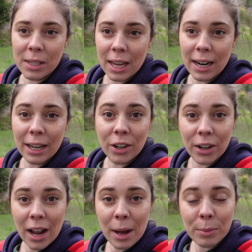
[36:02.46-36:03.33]
that I
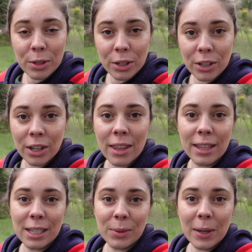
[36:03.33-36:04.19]
got up to
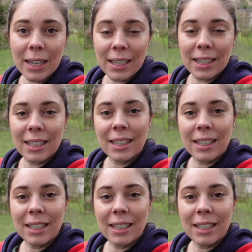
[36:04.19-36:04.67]
this week.